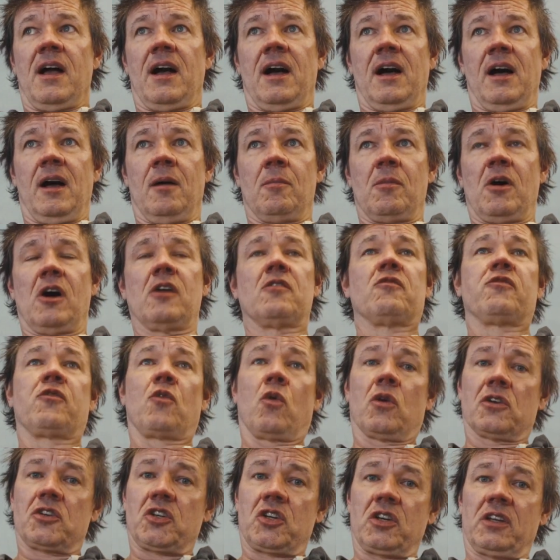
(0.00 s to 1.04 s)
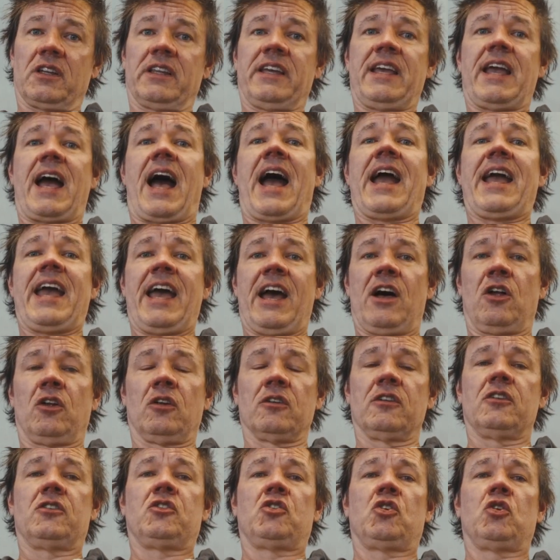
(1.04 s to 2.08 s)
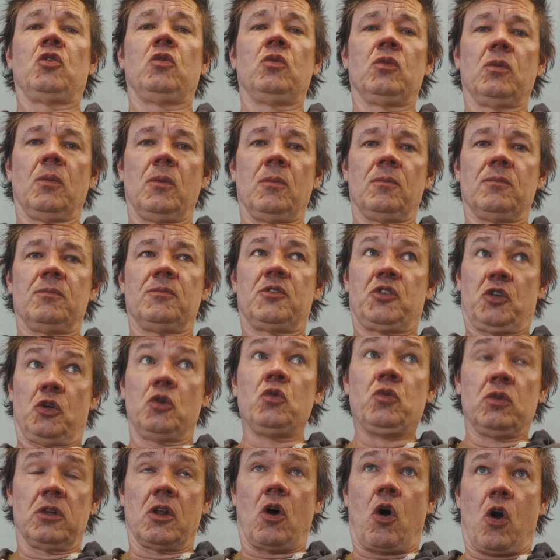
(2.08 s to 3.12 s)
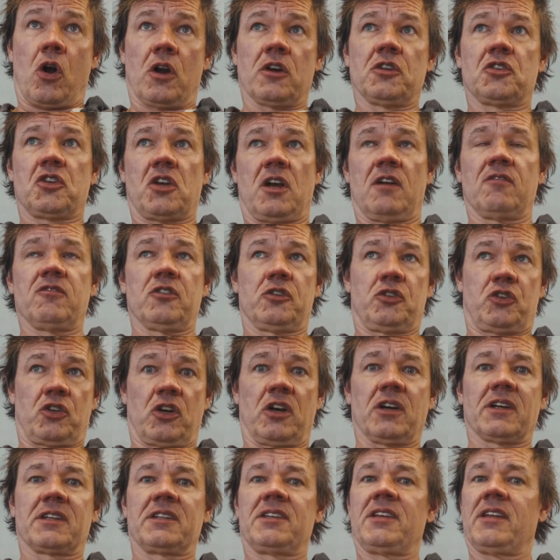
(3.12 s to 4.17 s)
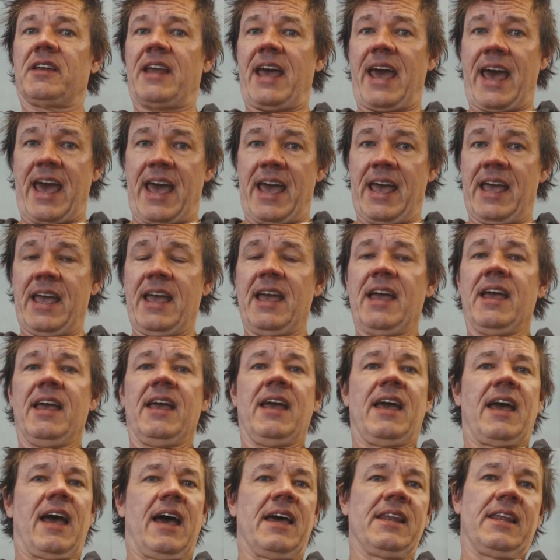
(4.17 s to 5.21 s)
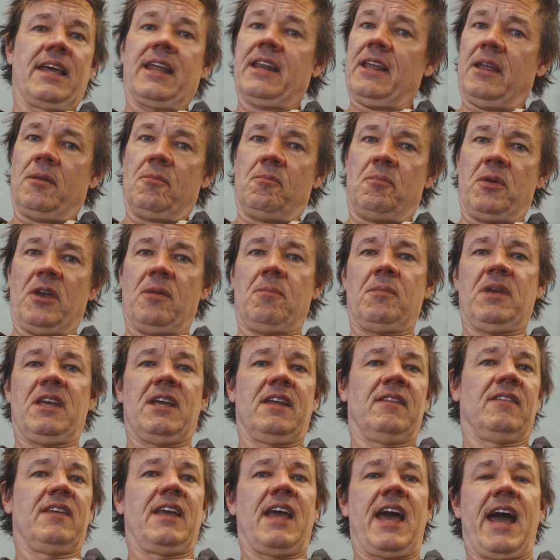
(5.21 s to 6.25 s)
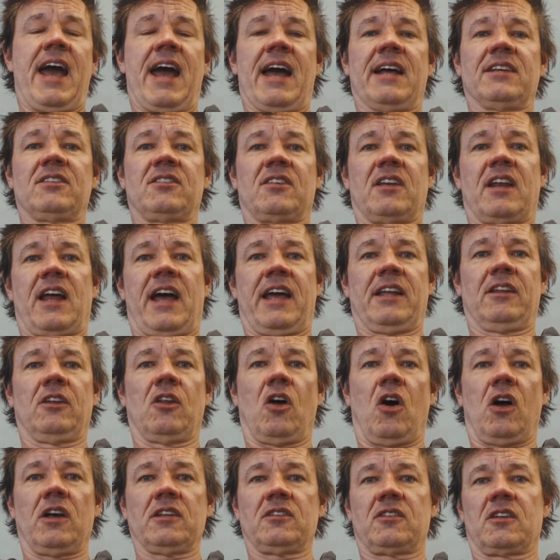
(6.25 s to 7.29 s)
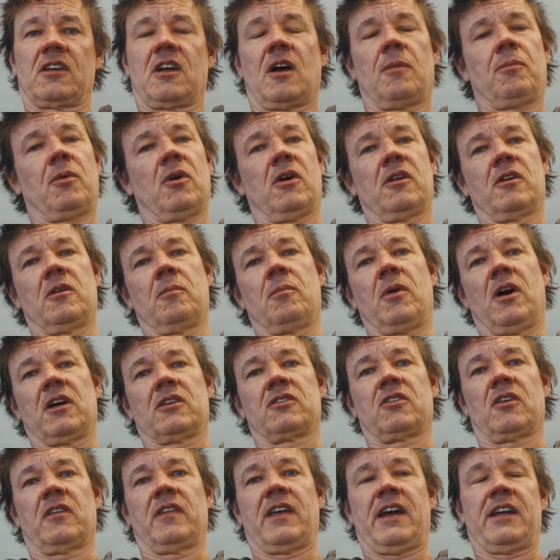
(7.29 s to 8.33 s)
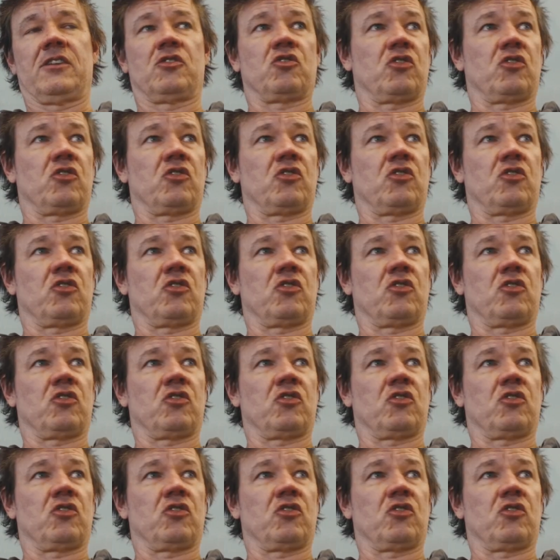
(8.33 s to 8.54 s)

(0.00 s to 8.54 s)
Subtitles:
Unfortunately, I held too large of a chunk today, and then it bit me in the ass, and I lost a couple $100 on that